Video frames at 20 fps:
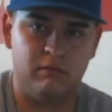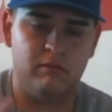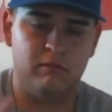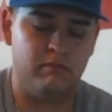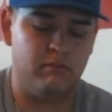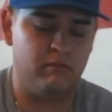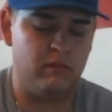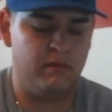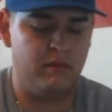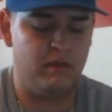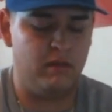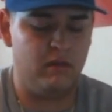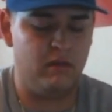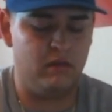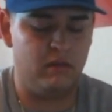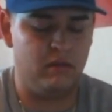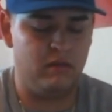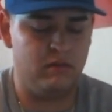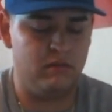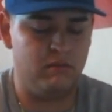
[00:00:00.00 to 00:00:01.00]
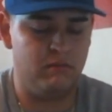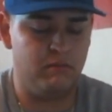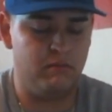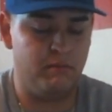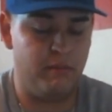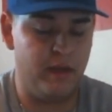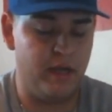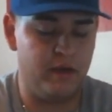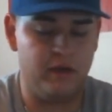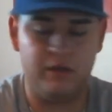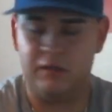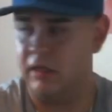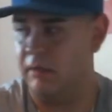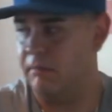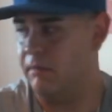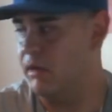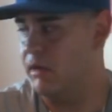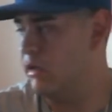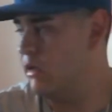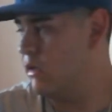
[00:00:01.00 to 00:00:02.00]
maybe better tape
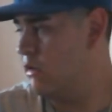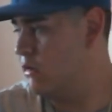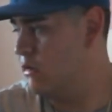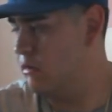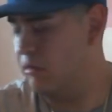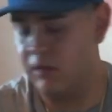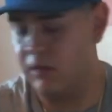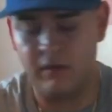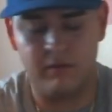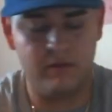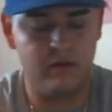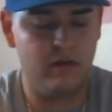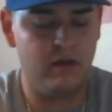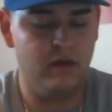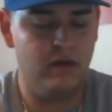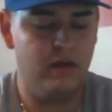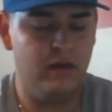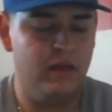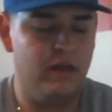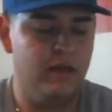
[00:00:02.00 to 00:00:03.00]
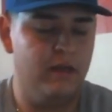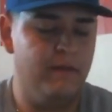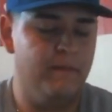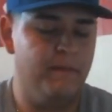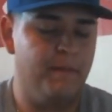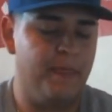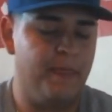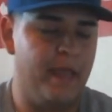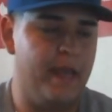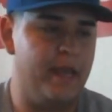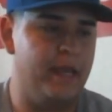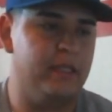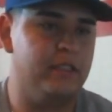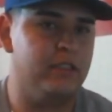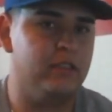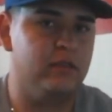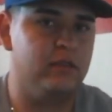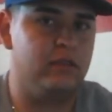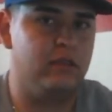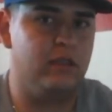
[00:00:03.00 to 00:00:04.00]
on it or whatever. And it
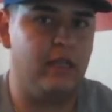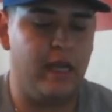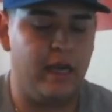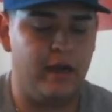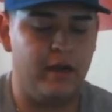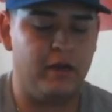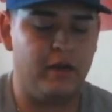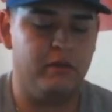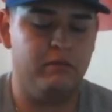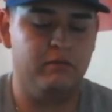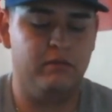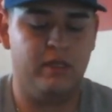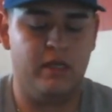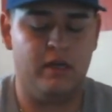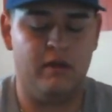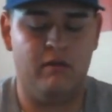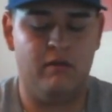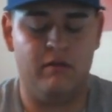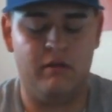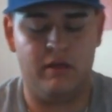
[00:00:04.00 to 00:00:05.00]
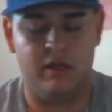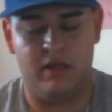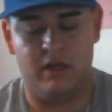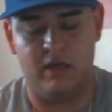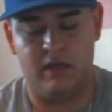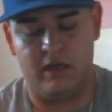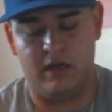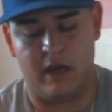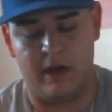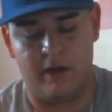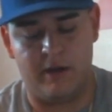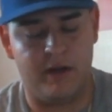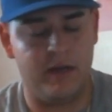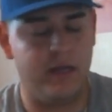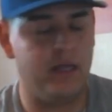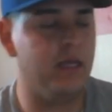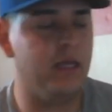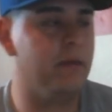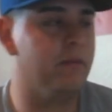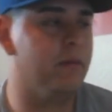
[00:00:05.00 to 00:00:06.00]
just, the air comes out, and I already
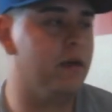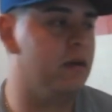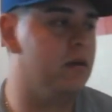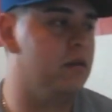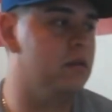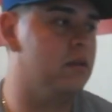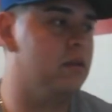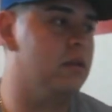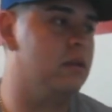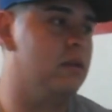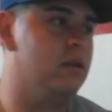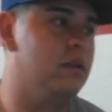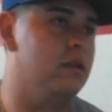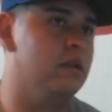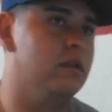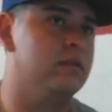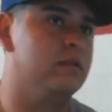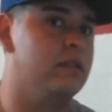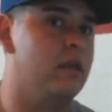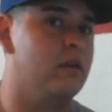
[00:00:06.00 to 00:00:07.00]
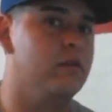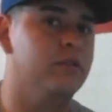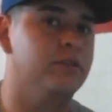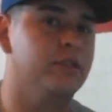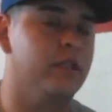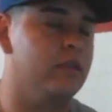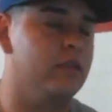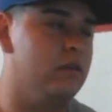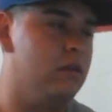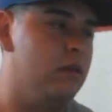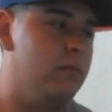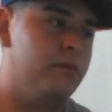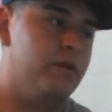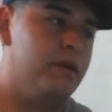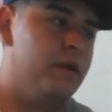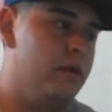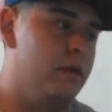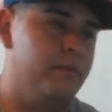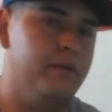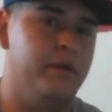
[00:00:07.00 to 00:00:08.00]
emailed SaruGeneral. I'll put it
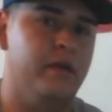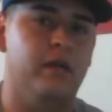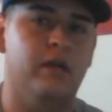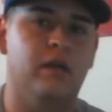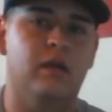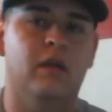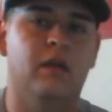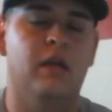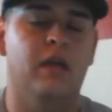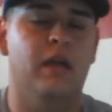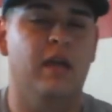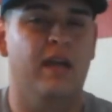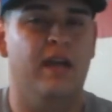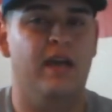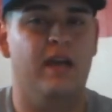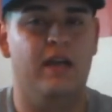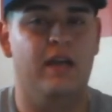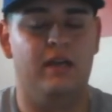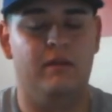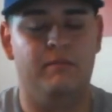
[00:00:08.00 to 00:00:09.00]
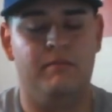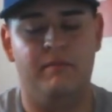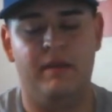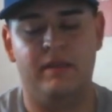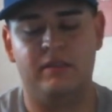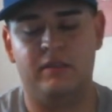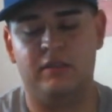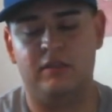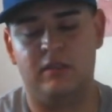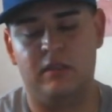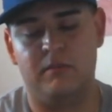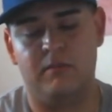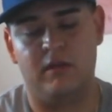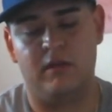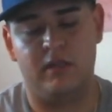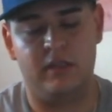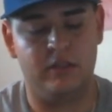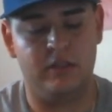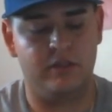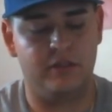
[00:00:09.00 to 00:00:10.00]
up here. I messaged them on
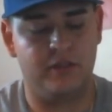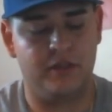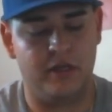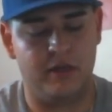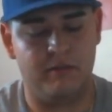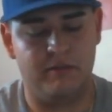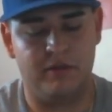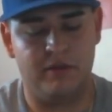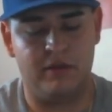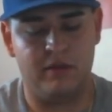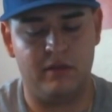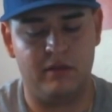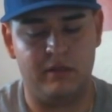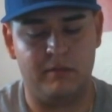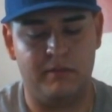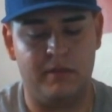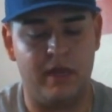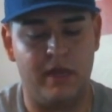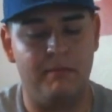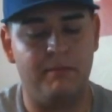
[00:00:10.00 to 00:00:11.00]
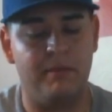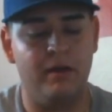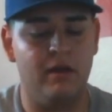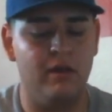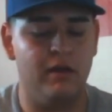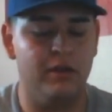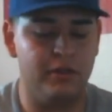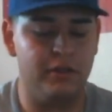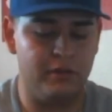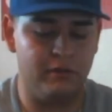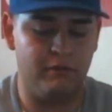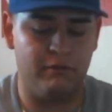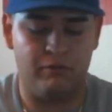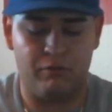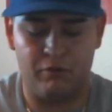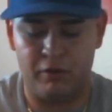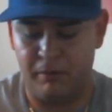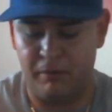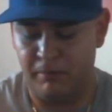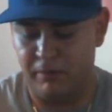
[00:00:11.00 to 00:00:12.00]
Instagram because I paid
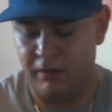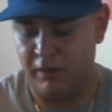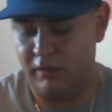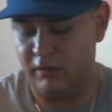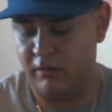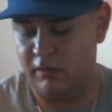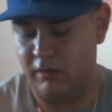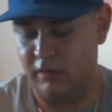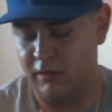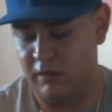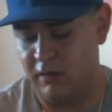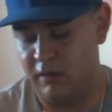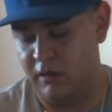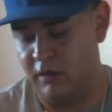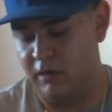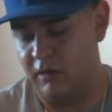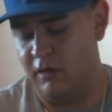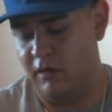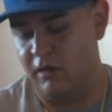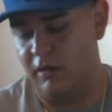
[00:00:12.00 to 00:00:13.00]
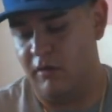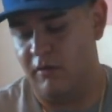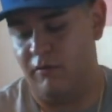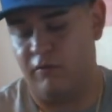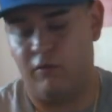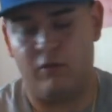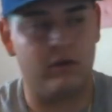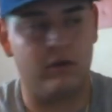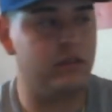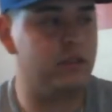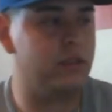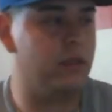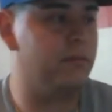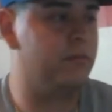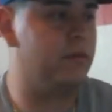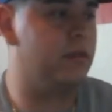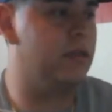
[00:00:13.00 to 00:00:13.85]
$140 for something